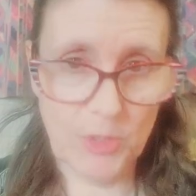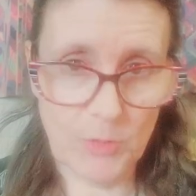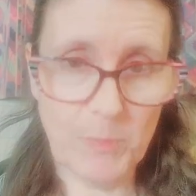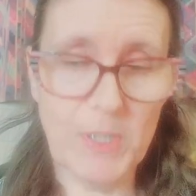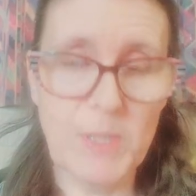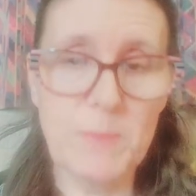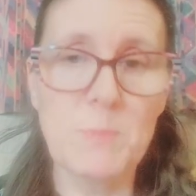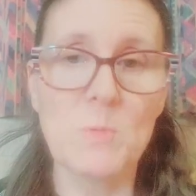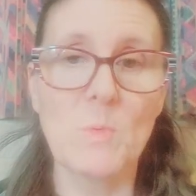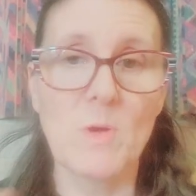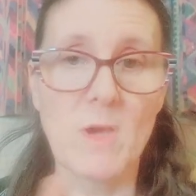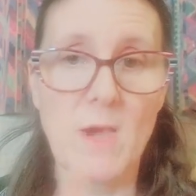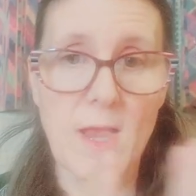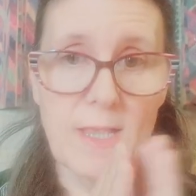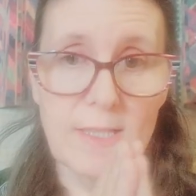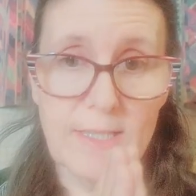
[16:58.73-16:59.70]
people where
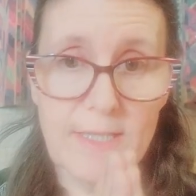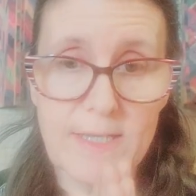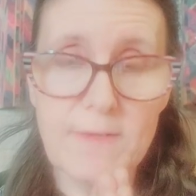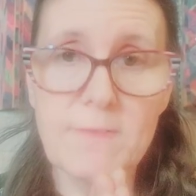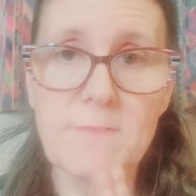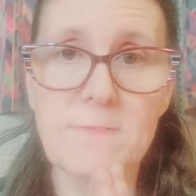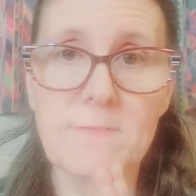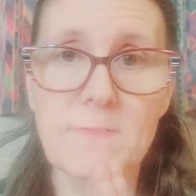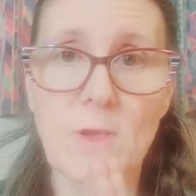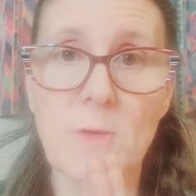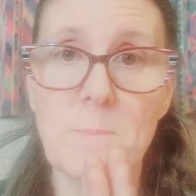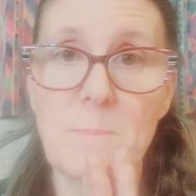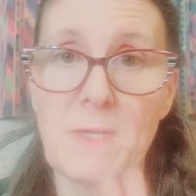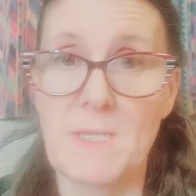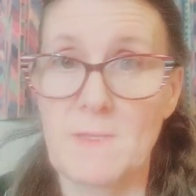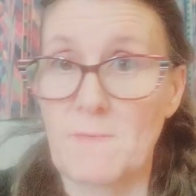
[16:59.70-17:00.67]
I live are
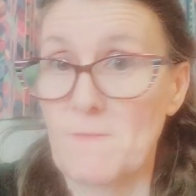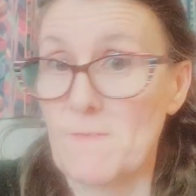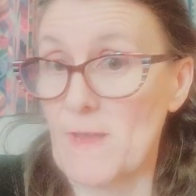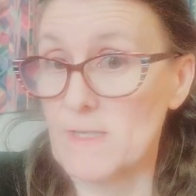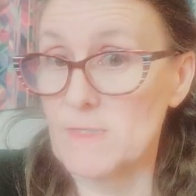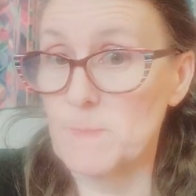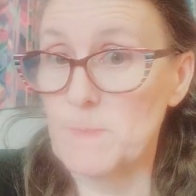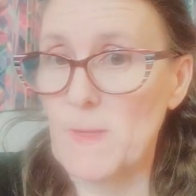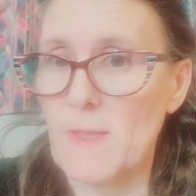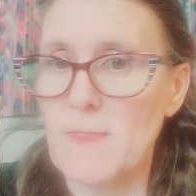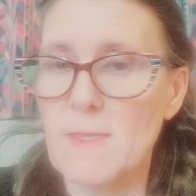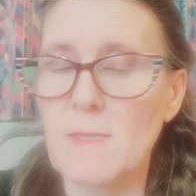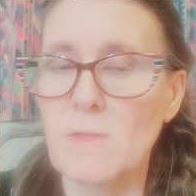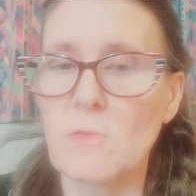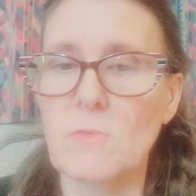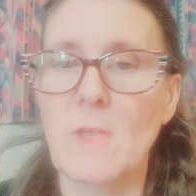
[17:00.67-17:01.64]
being affected by
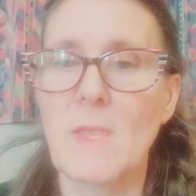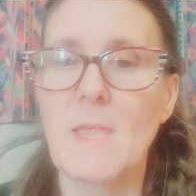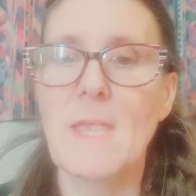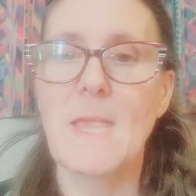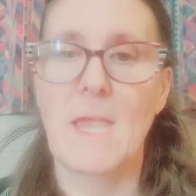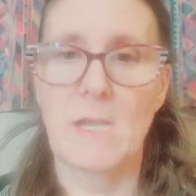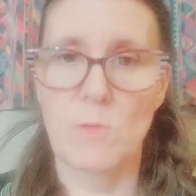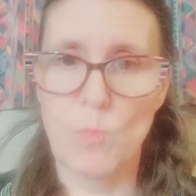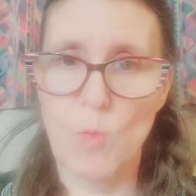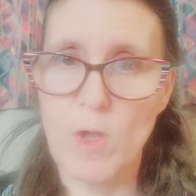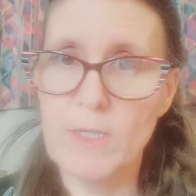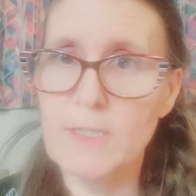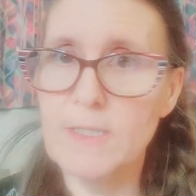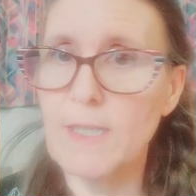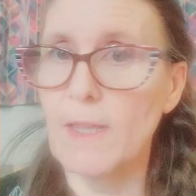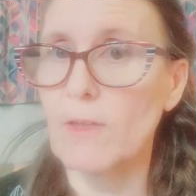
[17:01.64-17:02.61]
this. And I
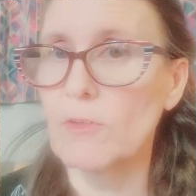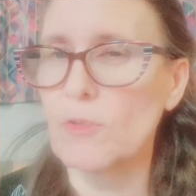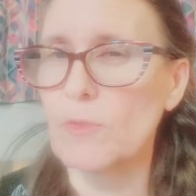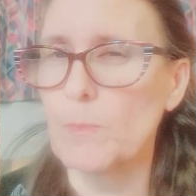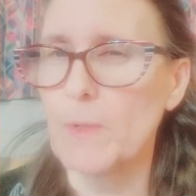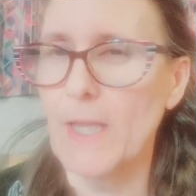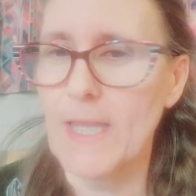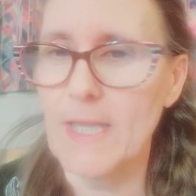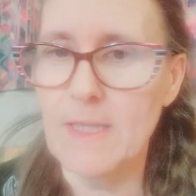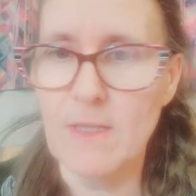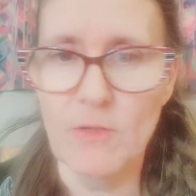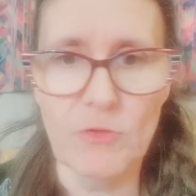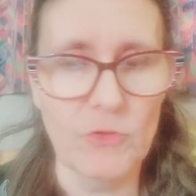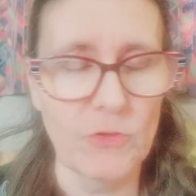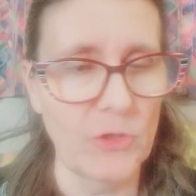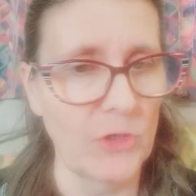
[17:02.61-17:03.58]
wanted to explain
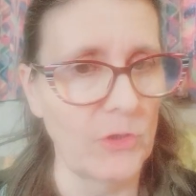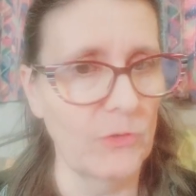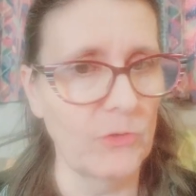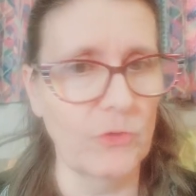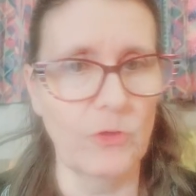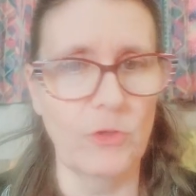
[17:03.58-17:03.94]
this to you so